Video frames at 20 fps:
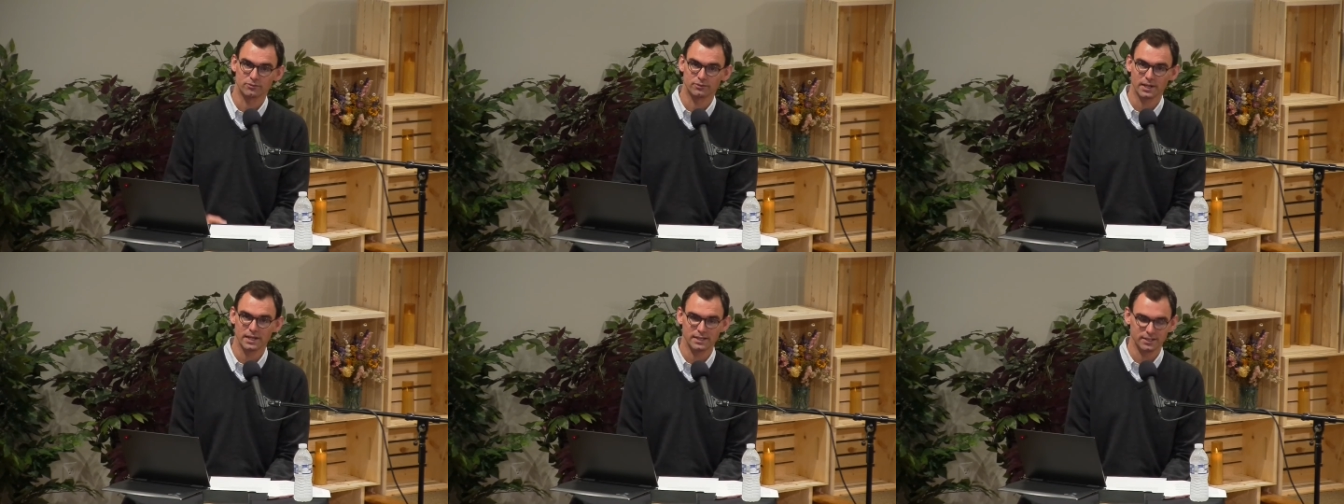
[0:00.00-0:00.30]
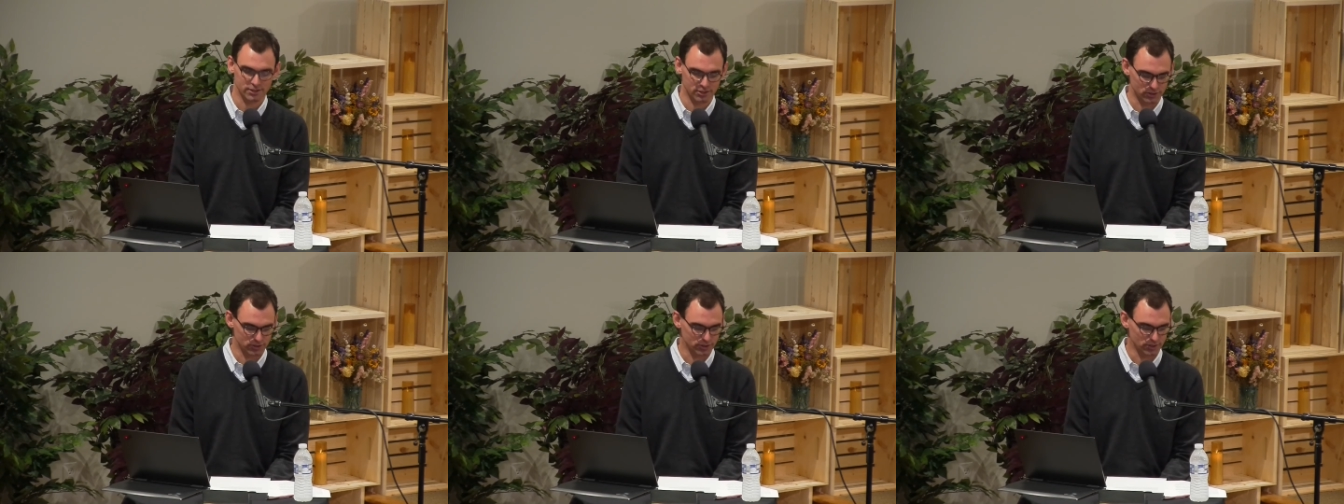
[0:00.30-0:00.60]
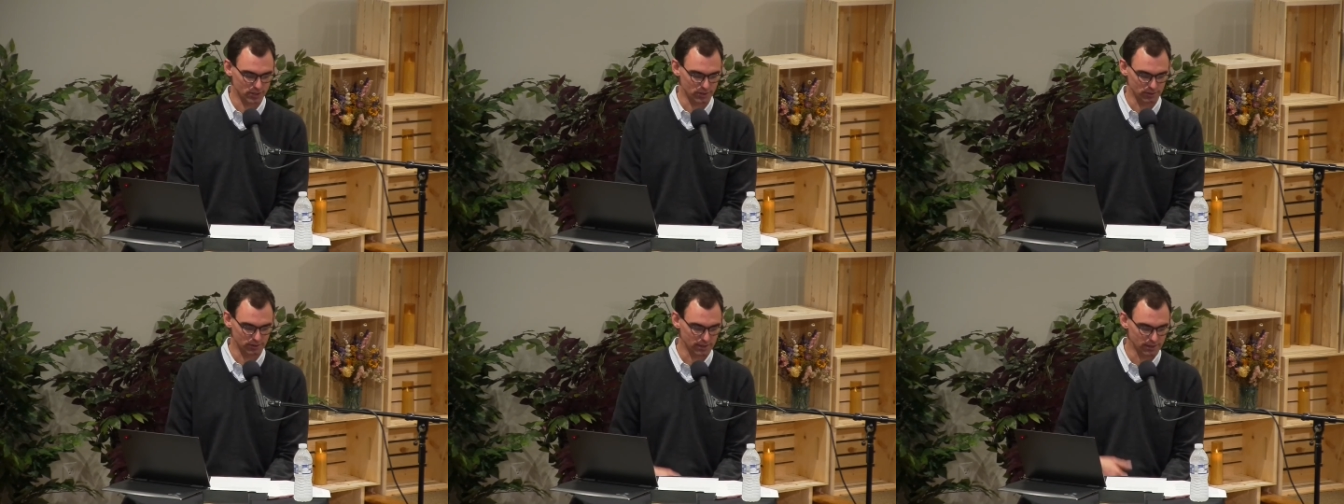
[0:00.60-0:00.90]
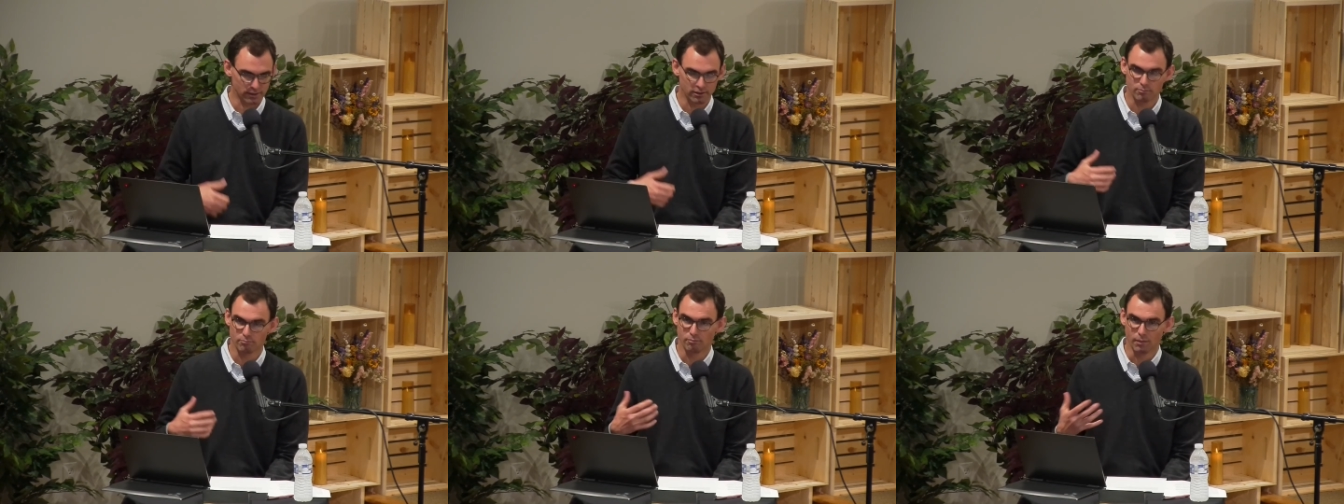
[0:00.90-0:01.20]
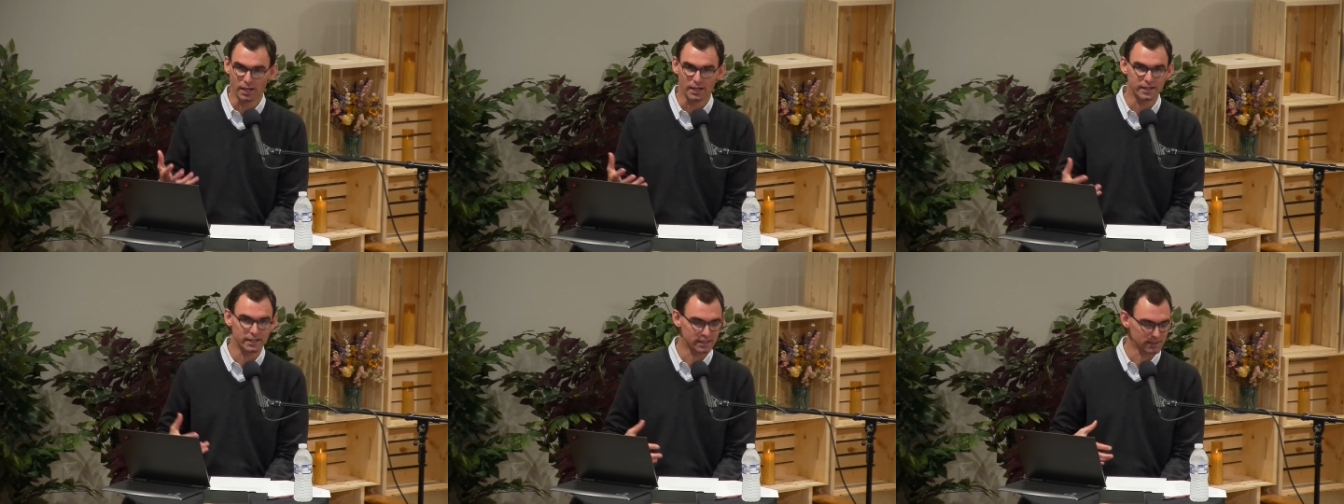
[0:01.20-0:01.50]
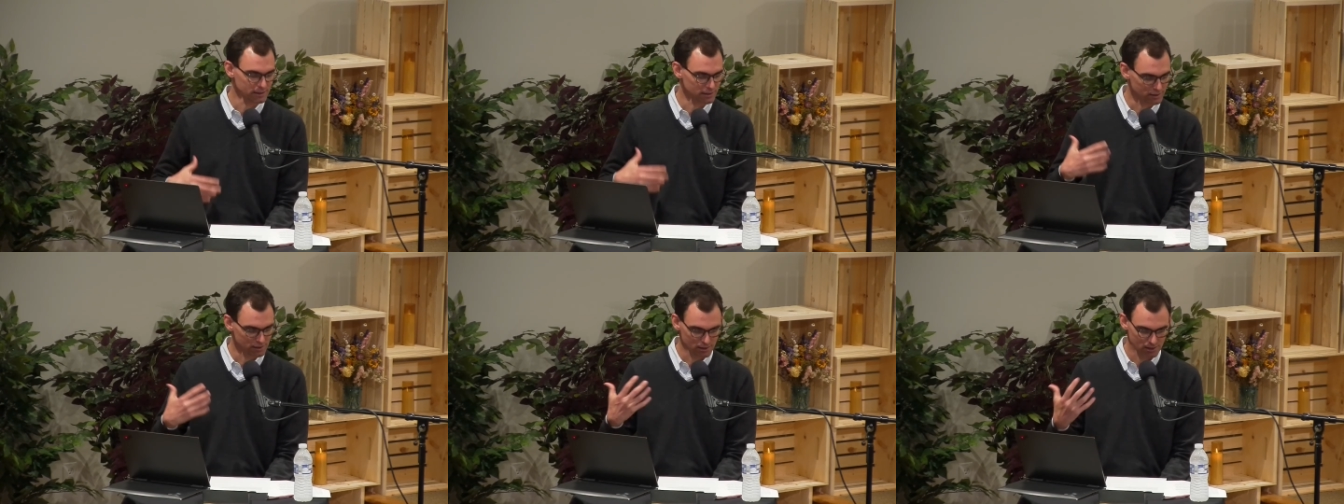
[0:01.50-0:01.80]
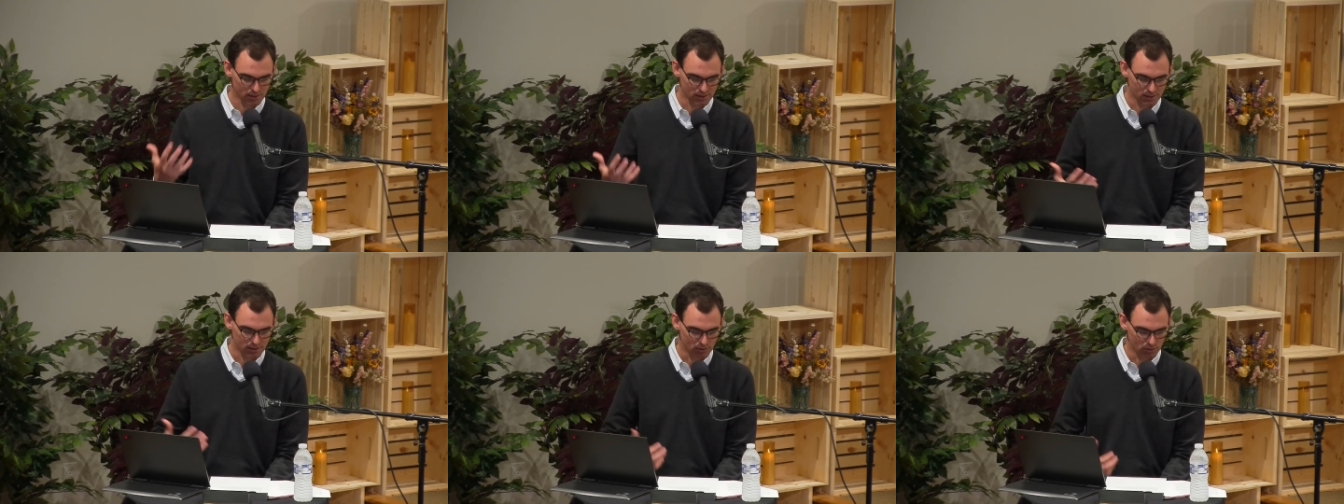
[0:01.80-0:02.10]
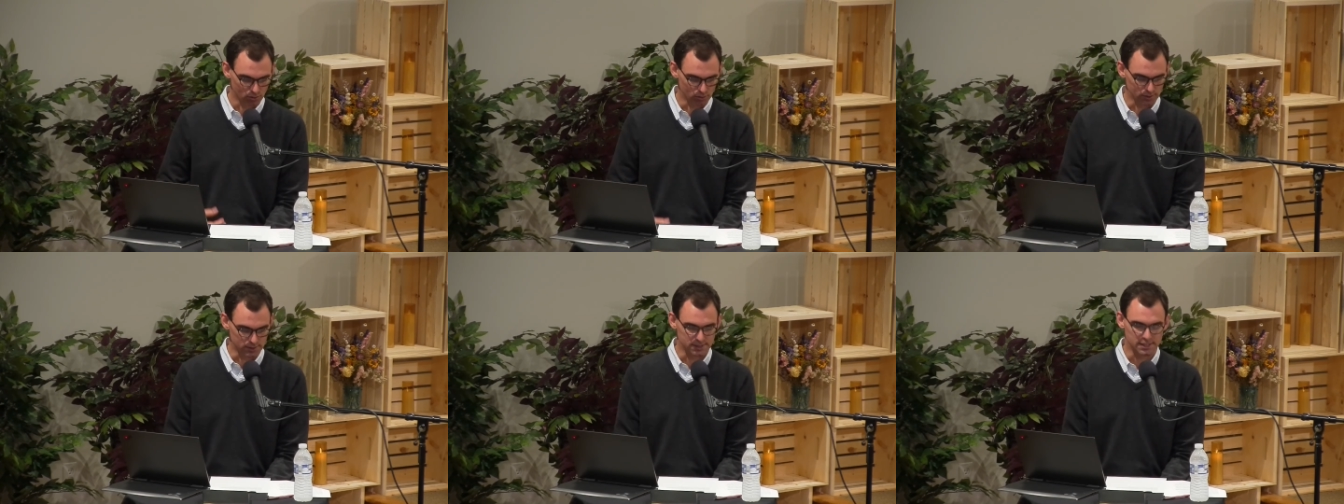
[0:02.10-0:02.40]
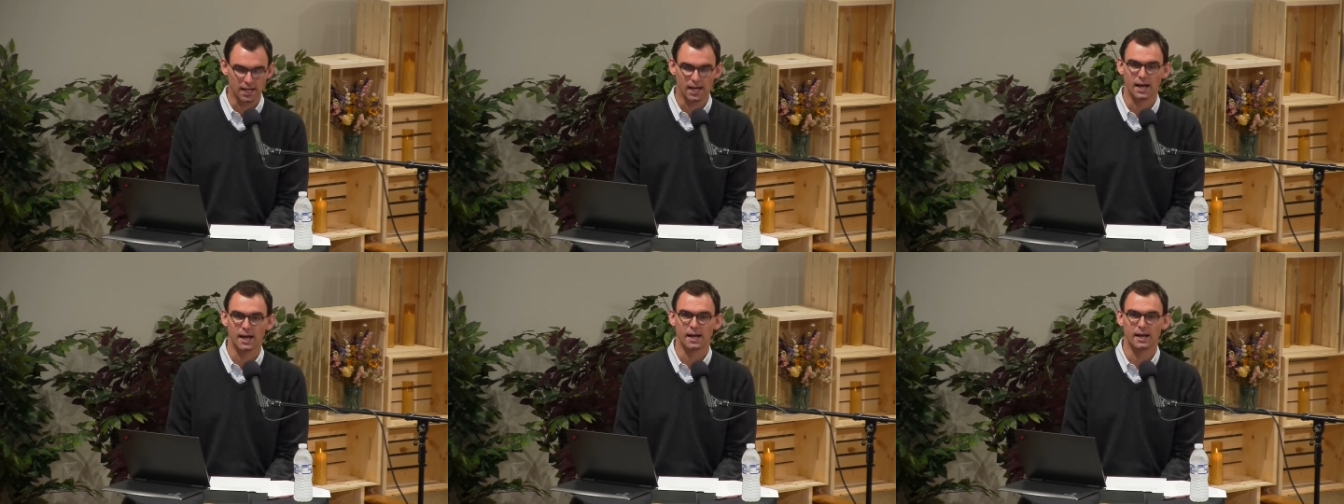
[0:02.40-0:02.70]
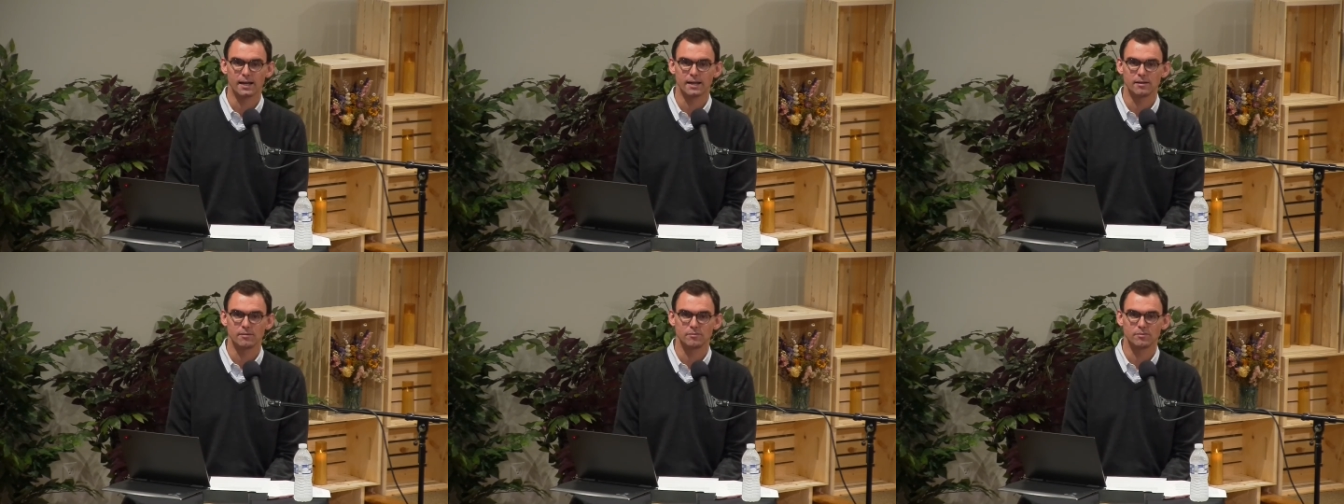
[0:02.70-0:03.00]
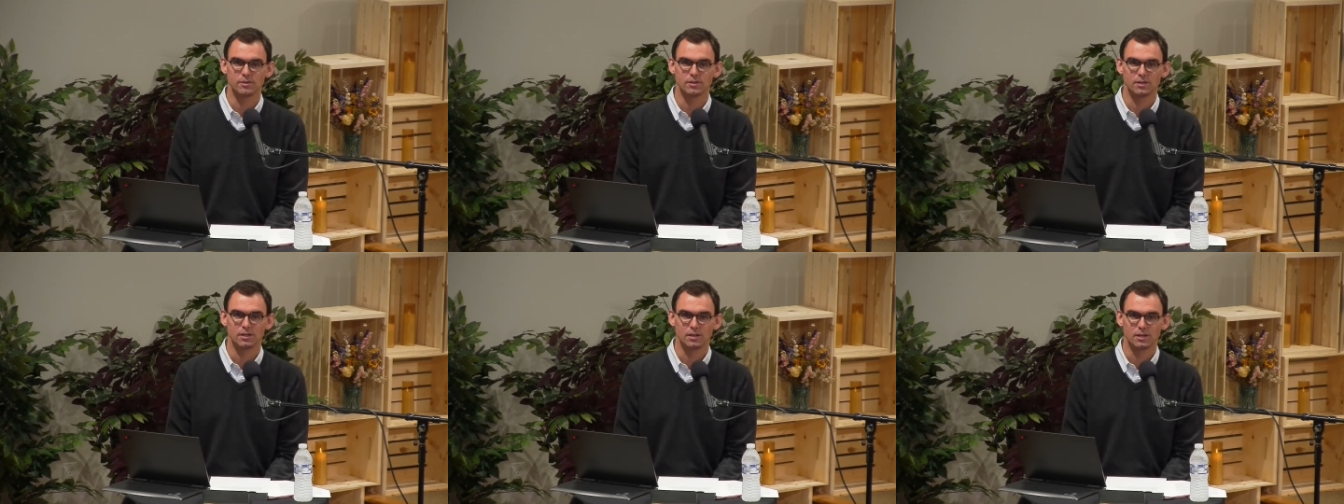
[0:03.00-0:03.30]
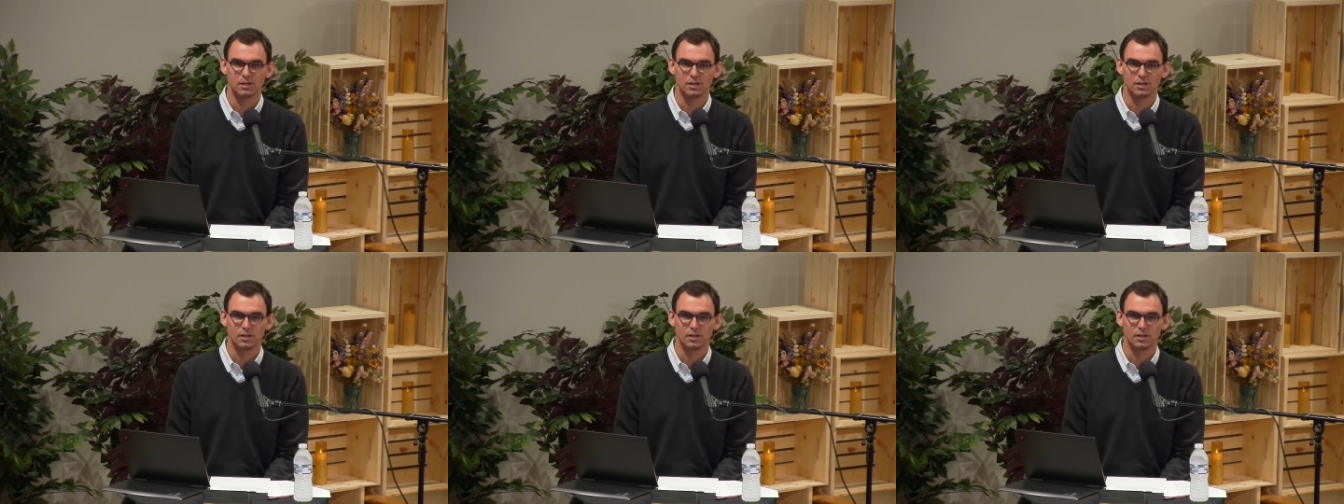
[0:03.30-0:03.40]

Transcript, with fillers: right to share, like money or time,